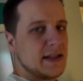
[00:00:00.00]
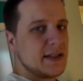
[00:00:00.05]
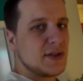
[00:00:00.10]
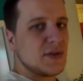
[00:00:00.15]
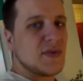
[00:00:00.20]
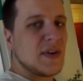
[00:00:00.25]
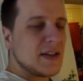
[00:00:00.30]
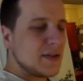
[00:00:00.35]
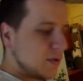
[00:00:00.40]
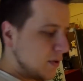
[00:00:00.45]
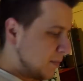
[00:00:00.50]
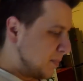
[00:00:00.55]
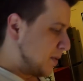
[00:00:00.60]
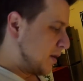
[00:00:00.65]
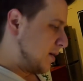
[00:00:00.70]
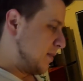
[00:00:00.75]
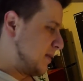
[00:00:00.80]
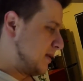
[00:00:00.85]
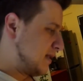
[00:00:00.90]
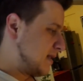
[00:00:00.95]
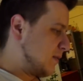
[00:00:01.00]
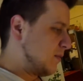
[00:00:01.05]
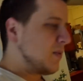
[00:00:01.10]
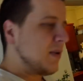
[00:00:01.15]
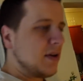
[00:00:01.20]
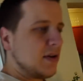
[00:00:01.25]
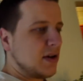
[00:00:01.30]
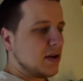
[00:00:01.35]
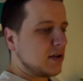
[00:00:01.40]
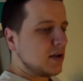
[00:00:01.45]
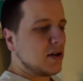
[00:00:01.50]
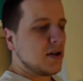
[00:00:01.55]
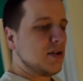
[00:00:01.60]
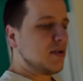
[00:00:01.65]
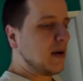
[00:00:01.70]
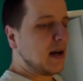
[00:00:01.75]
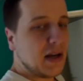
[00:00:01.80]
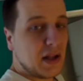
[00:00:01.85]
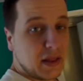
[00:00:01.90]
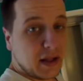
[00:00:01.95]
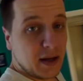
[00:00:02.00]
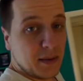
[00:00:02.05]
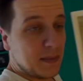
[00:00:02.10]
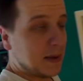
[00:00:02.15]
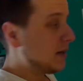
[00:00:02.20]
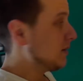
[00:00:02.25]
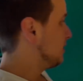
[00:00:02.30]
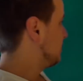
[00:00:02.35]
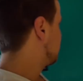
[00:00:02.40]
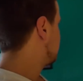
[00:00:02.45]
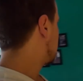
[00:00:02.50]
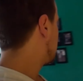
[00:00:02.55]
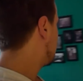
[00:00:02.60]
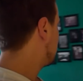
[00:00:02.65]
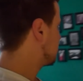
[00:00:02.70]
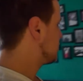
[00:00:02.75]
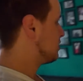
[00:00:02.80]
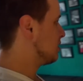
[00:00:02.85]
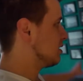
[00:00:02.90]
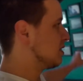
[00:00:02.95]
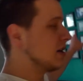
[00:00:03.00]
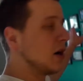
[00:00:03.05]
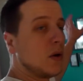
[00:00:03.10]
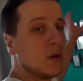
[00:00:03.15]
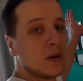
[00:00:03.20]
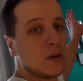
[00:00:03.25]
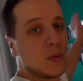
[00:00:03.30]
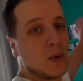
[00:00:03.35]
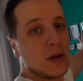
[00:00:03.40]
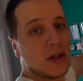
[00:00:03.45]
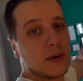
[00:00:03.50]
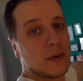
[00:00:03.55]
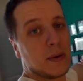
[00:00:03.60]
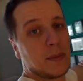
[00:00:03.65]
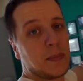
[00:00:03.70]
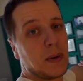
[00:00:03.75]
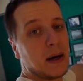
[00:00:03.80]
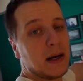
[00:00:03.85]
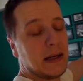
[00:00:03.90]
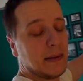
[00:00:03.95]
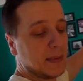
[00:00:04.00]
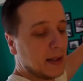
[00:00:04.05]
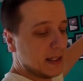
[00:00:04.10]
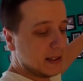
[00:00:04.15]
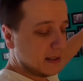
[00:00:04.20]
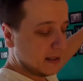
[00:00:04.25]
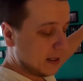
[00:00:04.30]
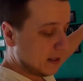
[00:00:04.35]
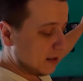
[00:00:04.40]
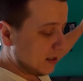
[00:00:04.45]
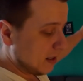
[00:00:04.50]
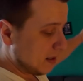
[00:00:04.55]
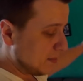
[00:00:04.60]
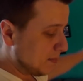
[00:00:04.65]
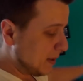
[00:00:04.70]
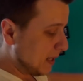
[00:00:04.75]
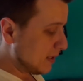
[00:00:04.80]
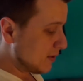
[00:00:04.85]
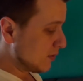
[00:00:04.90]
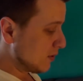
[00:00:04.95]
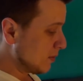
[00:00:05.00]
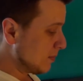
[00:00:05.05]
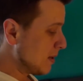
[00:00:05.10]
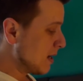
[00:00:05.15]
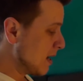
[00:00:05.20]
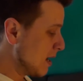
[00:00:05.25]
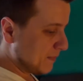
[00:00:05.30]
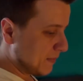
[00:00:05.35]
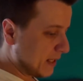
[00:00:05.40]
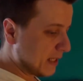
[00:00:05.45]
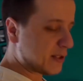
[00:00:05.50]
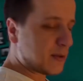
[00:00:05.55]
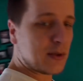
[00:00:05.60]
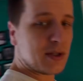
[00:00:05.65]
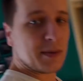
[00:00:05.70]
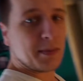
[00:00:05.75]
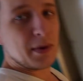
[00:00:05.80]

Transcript: it's a rental apartment and we're not gonna do anything about this house. This is the only wall that we painted in the bedroom. This was the